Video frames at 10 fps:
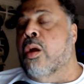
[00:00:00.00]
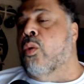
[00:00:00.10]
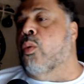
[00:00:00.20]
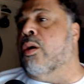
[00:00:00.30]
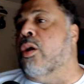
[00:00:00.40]

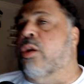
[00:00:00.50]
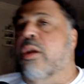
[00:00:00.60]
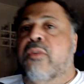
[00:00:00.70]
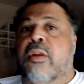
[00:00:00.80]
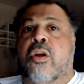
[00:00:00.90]
Well, good
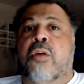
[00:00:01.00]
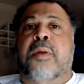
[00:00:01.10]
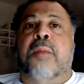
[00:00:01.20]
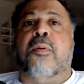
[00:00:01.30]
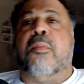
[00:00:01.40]
evening, good
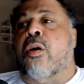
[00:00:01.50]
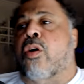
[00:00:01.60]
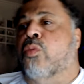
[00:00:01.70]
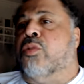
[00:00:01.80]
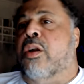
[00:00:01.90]
people. Mark
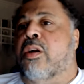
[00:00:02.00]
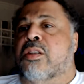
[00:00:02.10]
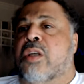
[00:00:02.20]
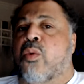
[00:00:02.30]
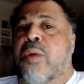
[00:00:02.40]
Holmes here, and
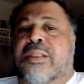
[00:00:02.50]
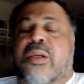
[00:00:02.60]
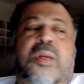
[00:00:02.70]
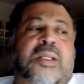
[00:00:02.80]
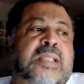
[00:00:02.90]
as always, I
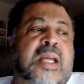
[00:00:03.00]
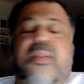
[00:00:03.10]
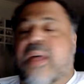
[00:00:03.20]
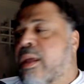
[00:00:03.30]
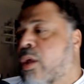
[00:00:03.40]
want to say
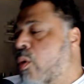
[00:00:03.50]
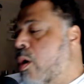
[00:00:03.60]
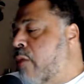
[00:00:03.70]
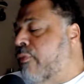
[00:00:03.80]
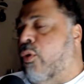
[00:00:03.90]
thank you
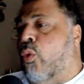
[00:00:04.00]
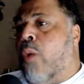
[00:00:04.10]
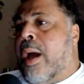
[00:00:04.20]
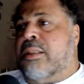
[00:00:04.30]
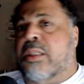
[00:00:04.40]
all for
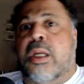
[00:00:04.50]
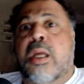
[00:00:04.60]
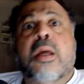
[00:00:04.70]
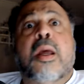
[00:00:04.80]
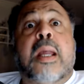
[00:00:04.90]
watching,
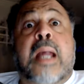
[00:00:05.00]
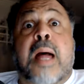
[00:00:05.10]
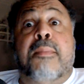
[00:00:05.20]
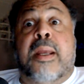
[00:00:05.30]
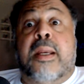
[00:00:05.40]

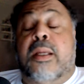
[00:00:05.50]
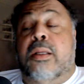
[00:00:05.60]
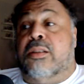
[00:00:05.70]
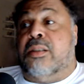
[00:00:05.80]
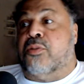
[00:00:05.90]
commenting,
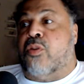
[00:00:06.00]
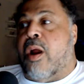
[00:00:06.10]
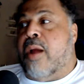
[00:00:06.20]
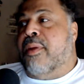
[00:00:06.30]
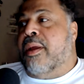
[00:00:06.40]

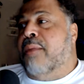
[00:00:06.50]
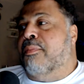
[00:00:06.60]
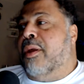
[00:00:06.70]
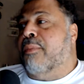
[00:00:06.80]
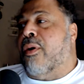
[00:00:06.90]
subscribing, and
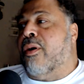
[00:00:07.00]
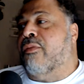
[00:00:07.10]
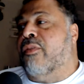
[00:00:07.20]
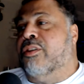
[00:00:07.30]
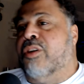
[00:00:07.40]
being part
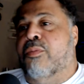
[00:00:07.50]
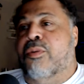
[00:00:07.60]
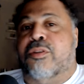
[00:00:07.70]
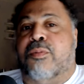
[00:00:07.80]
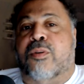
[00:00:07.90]
of the
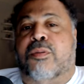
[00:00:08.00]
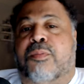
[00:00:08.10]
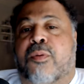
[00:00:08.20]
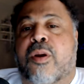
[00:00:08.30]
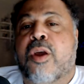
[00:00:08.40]
Jobu Sports
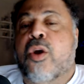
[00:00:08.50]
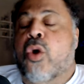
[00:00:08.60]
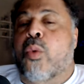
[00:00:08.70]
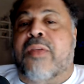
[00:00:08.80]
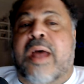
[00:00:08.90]
Report.
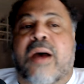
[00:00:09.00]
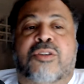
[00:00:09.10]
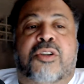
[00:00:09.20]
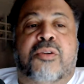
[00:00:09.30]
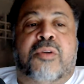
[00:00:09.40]

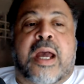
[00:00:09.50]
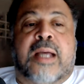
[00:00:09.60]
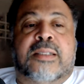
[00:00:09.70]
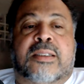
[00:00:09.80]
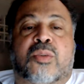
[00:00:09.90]
Without you
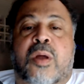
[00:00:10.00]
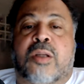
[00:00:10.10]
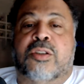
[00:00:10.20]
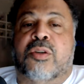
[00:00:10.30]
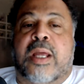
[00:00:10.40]
guys, as well
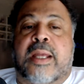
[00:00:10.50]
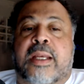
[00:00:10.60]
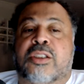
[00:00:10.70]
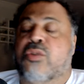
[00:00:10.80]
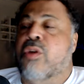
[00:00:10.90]
as you
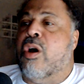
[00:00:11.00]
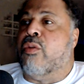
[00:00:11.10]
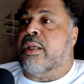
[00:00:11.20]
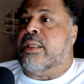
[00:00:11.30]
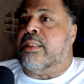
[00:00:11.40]
ladies, you know
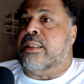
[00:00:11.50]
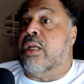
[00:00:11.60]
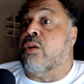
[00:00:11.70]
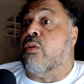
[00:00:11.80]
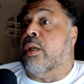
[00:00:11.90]
that this
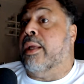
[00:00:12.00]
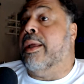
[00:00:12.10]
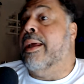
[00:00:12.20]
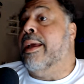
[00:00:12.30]
literally